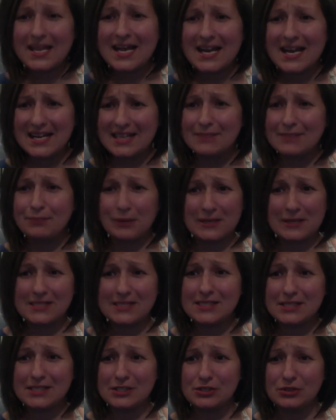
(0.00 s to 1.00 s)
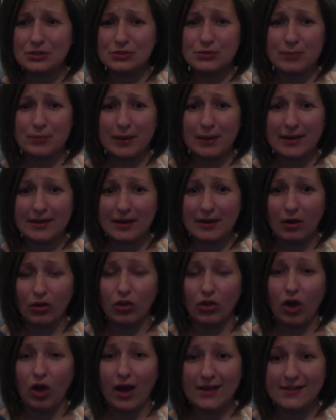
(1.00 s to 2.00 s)
I press the snooze button a
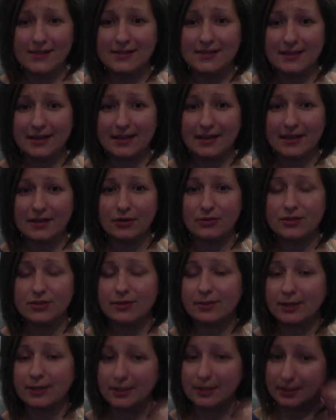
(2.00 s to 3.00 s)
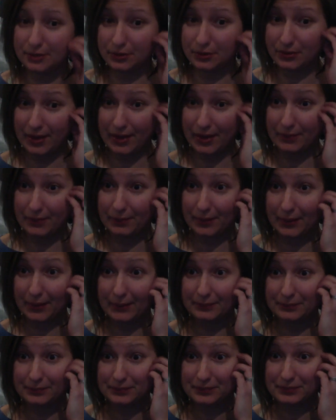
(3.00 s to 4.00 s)
lot, and I don't typically do that, but
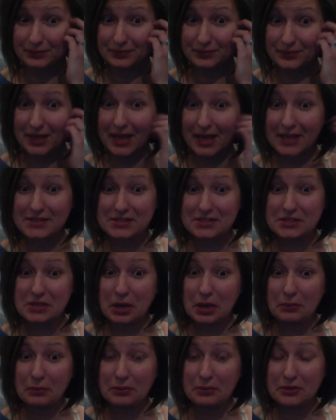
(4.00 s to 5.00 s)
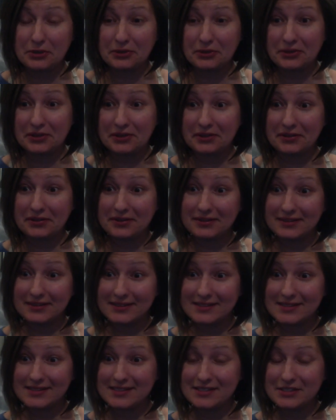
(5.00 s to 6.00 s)
that's not what you're here to
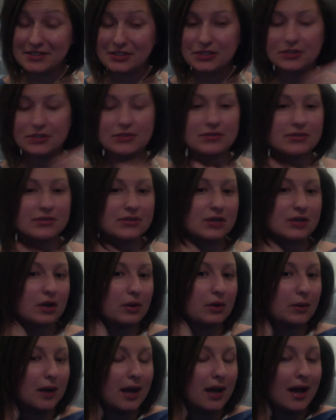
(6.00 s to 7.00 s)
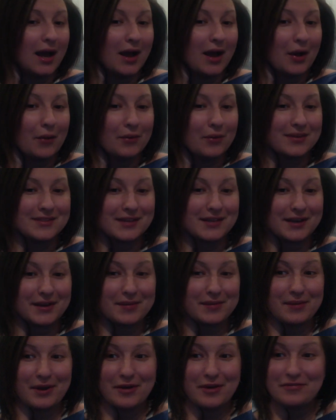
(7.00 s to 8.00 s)
listen to. So we're talking
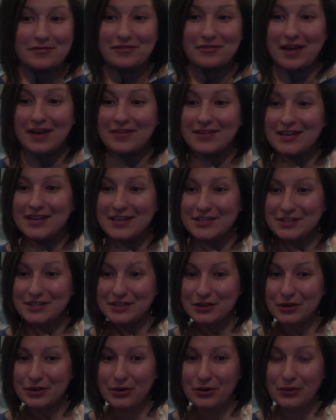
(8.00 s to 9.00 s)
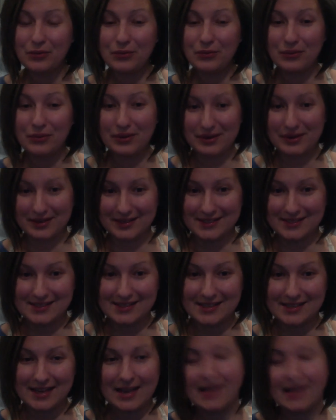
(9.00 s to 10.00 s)
about foundational work
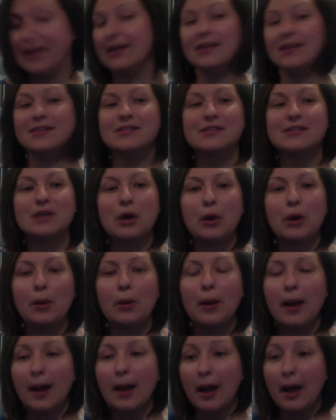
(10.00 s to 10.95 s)
today. So